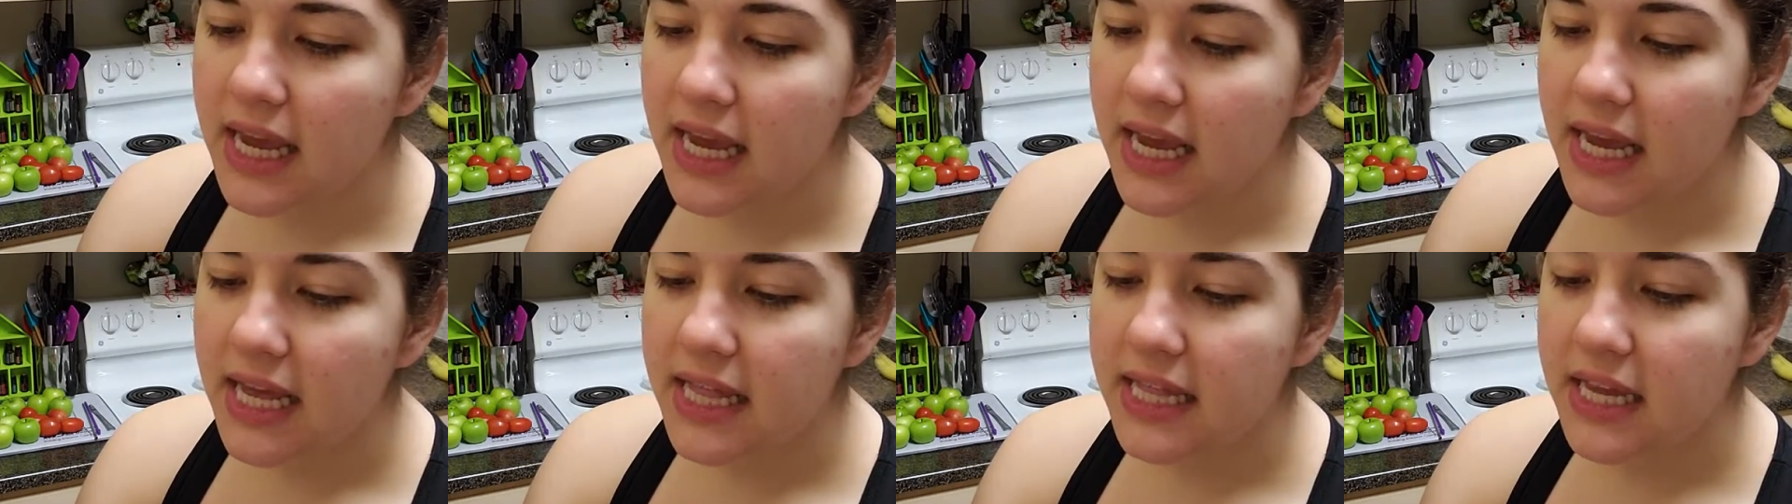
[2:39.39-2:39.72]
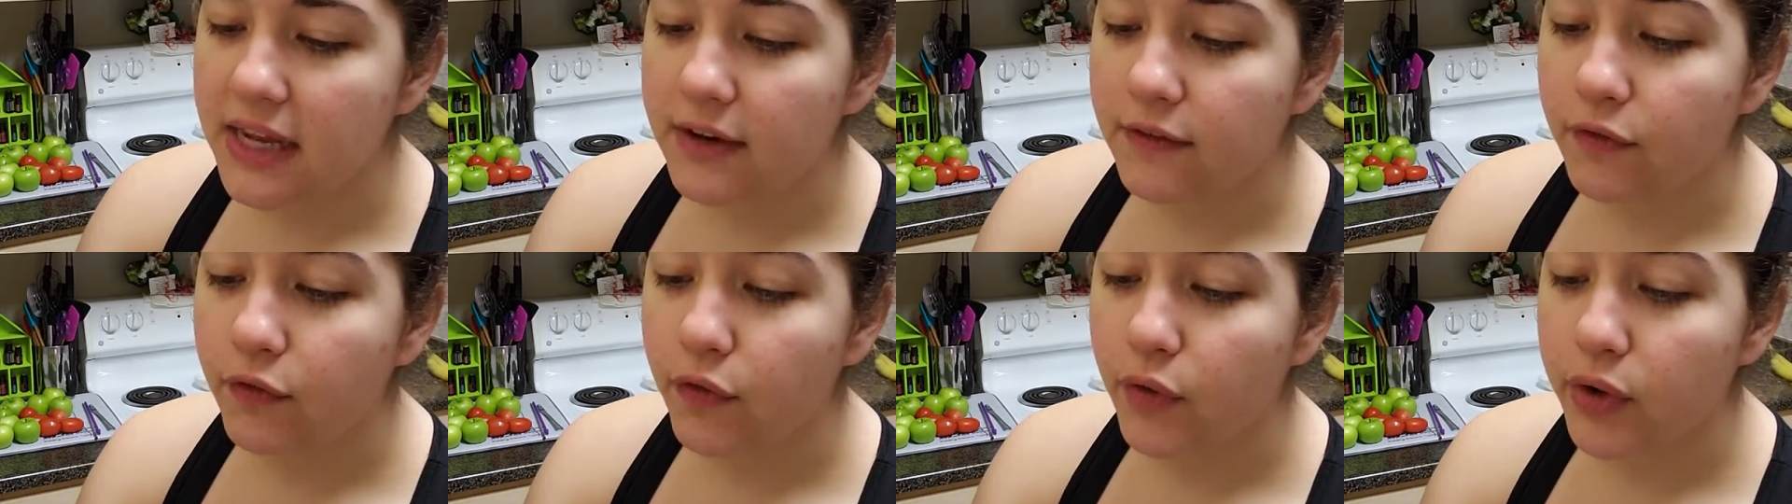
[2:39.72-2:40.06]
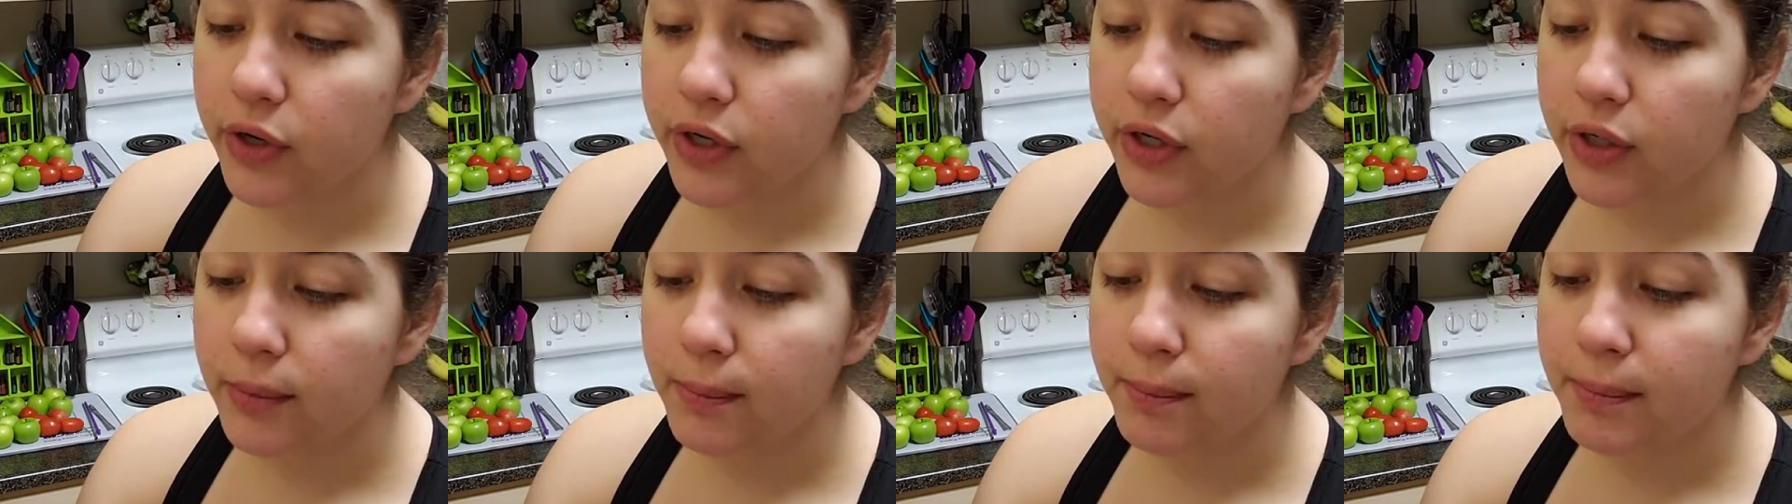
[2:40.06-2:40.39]
And then for
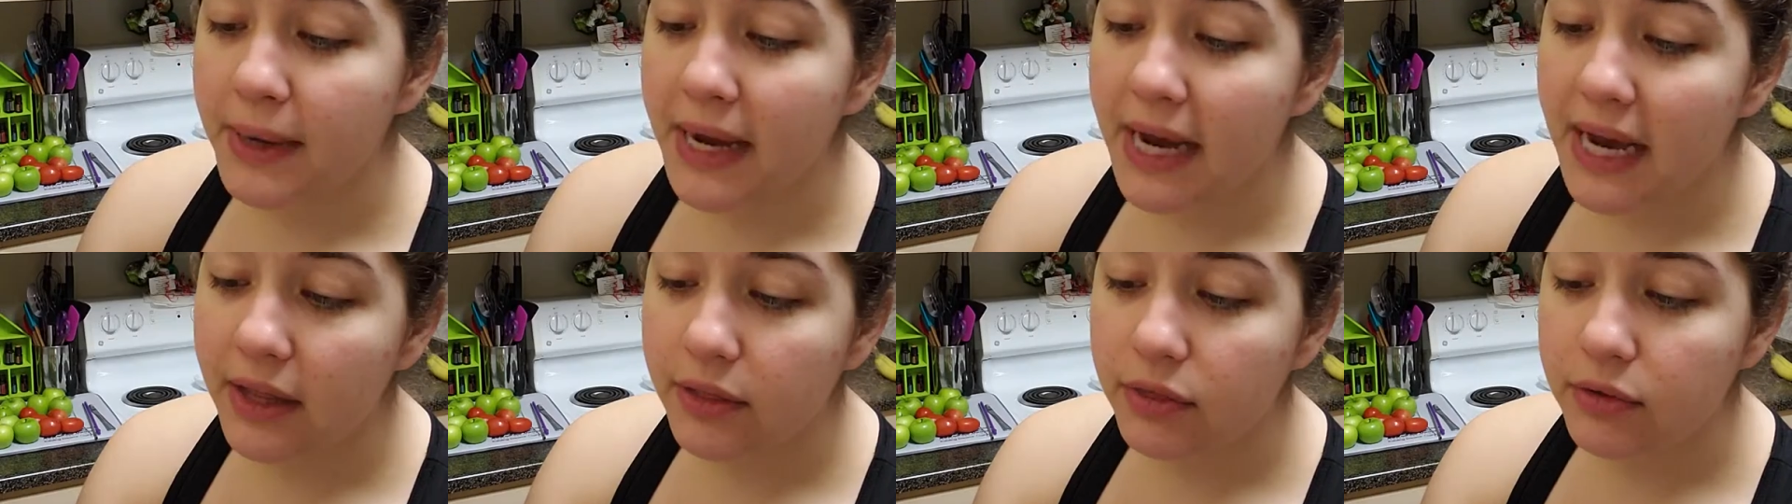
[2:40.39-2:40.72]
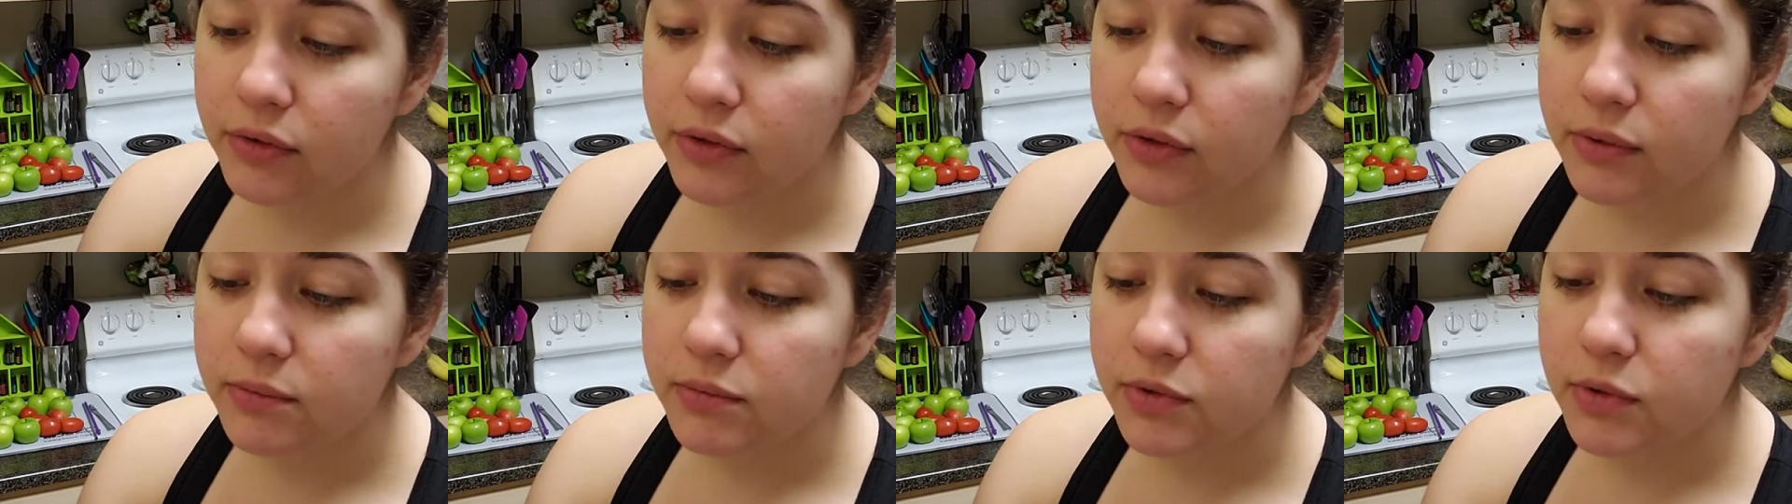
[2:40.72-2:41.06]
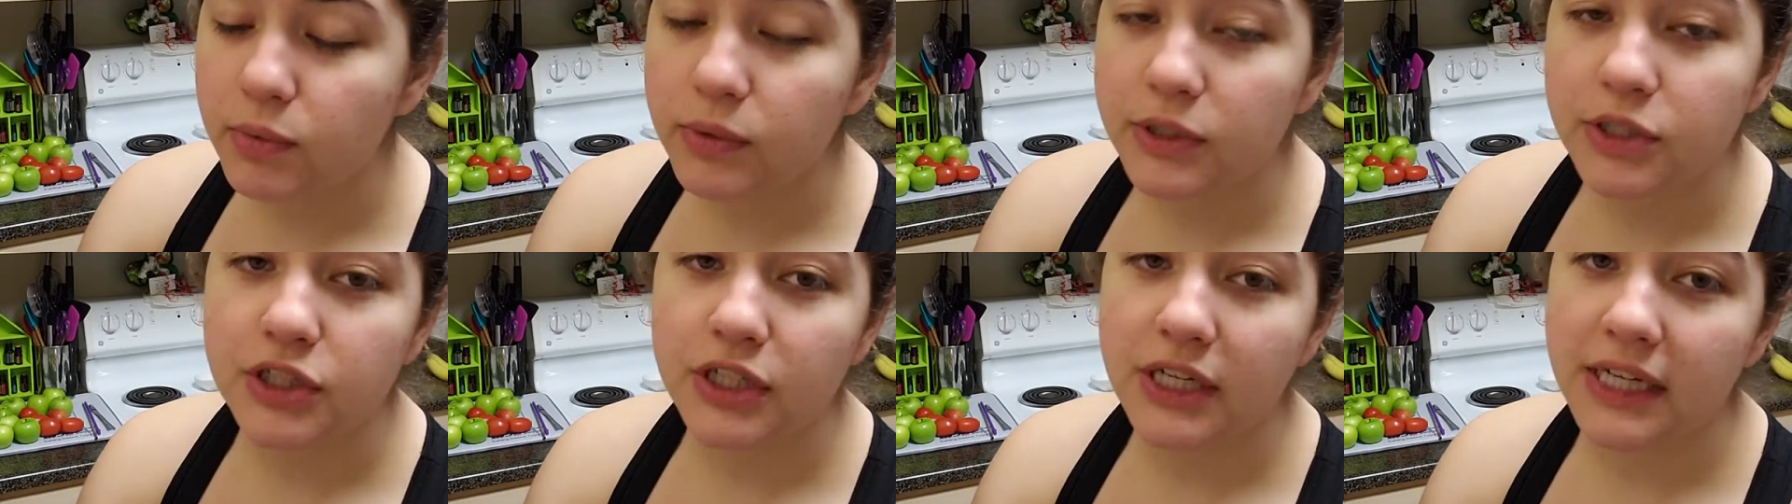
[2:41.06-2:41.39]
your bathrooms,
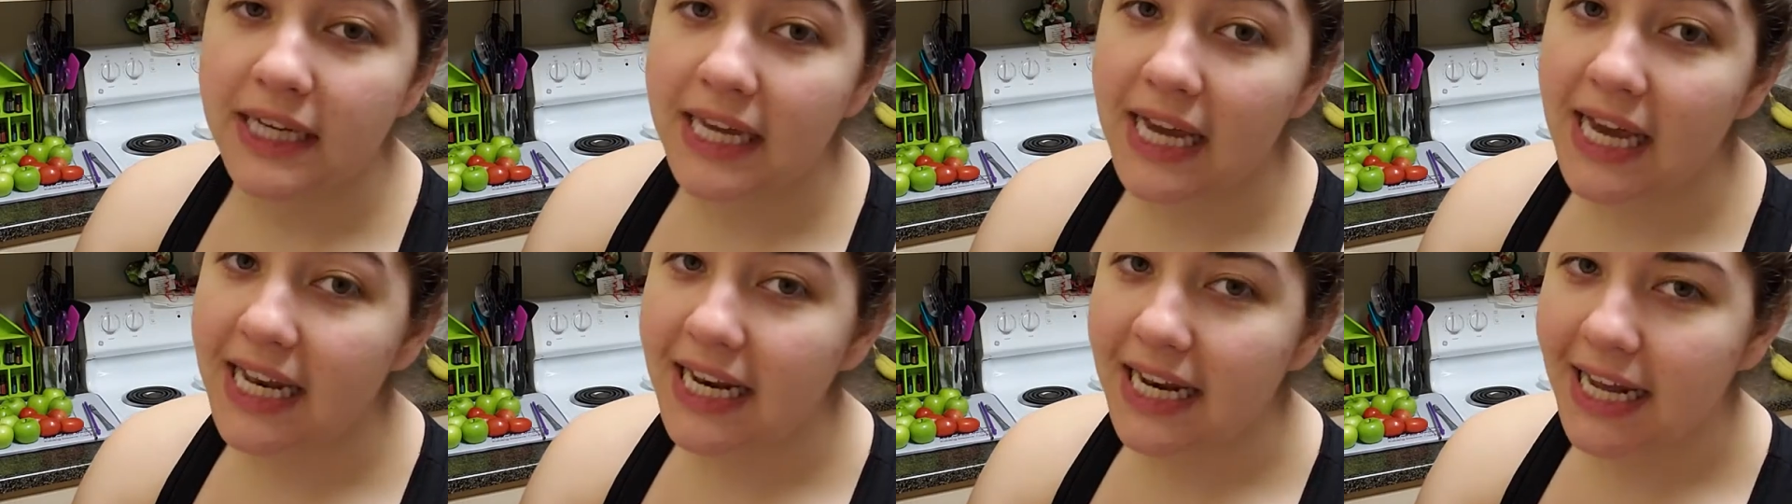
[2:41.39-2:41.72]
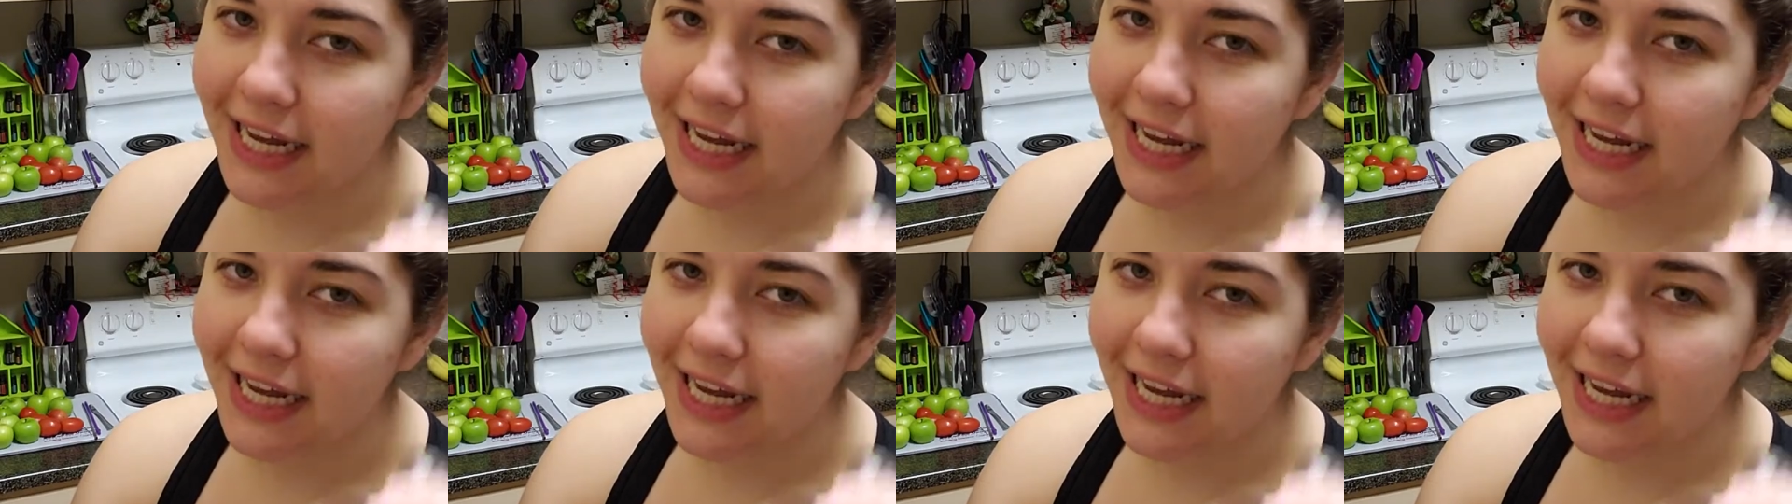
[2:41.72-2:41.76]
which again,